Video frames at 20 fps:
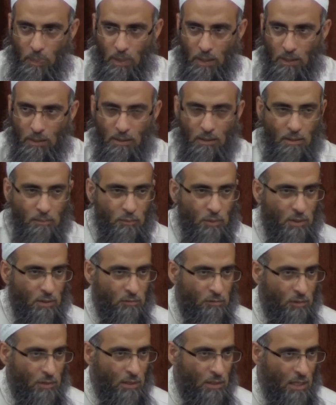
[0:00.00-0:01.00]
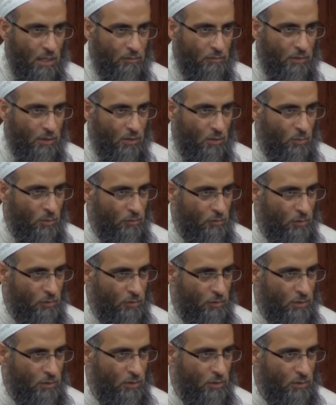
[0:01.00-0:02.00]
Get up for a half an hour before
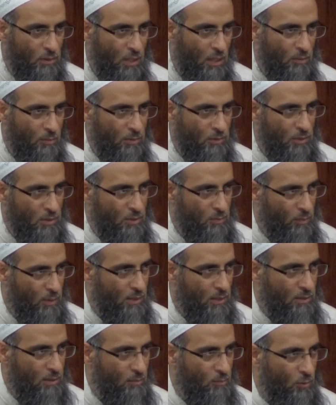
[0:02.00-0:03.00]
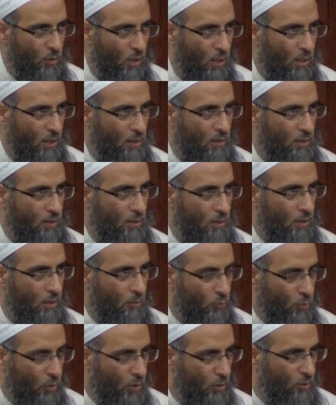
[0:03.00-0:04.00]
Fajr time and just make some dua,
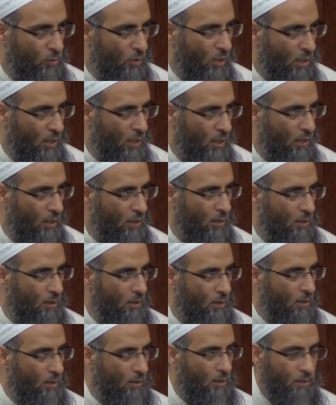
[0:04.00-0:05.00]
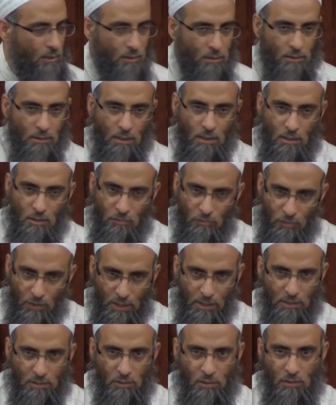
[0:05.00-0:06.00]
pray to rak'ah. Kind of
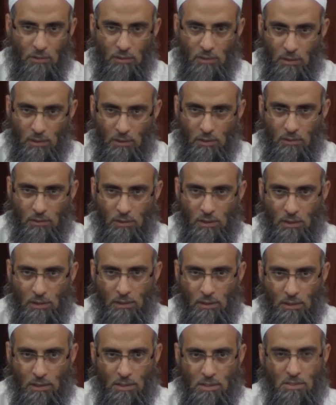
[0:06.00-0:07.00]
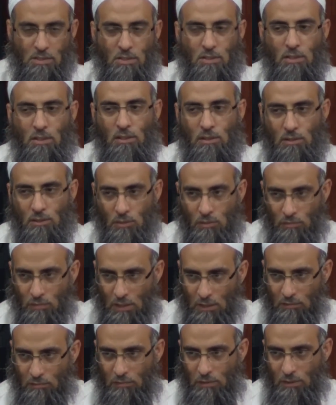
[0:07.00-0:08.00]
reflect on the serenity of
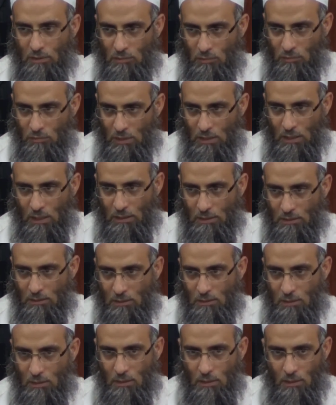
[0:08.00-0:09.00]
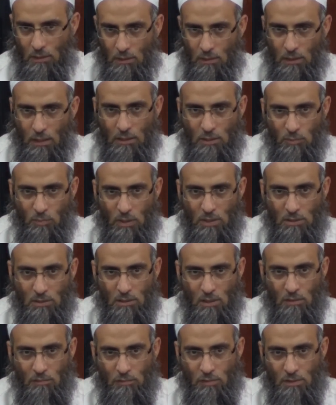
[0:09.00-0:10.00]
the event of the night. That is by
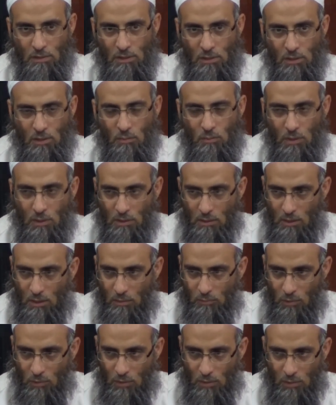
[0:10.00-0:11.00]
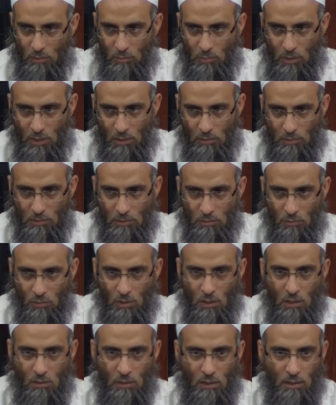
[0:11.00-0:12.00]
itself is a ni'mah. Alhamdulillah Rabbil Alameen.
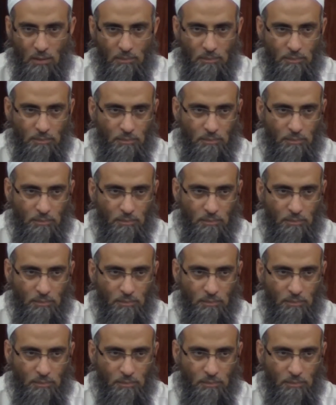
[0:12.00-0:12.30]
Wallahu A'lam.